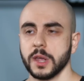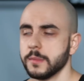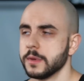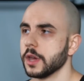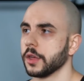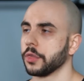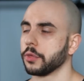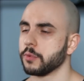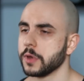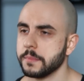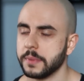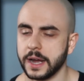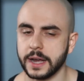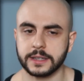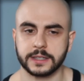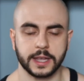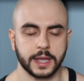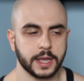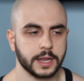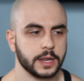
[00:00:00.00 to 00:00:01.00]
maybe a three by
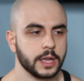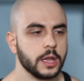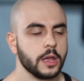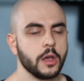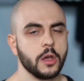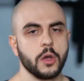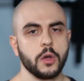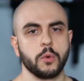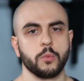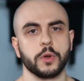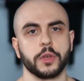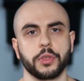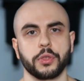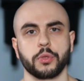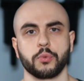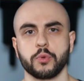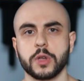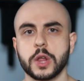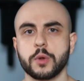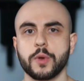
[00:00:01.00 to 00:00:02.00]
ten with
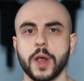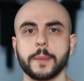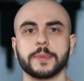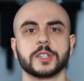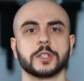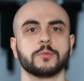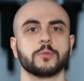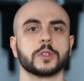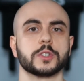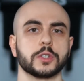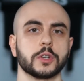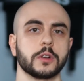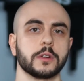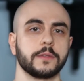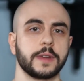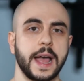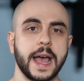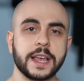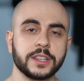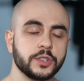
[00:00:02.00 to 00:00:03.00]
three reps in
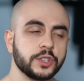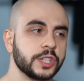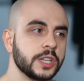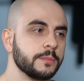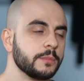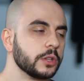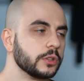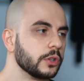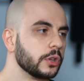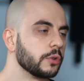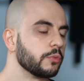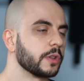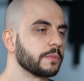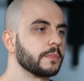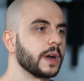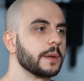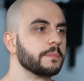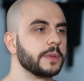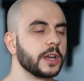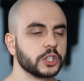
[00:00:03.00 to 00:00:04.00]
reserve, as you see me do with
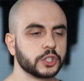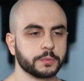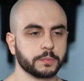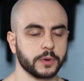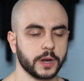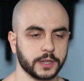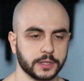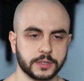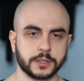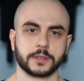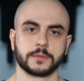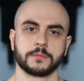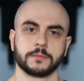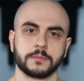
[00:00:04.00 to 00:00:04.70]
my bench press.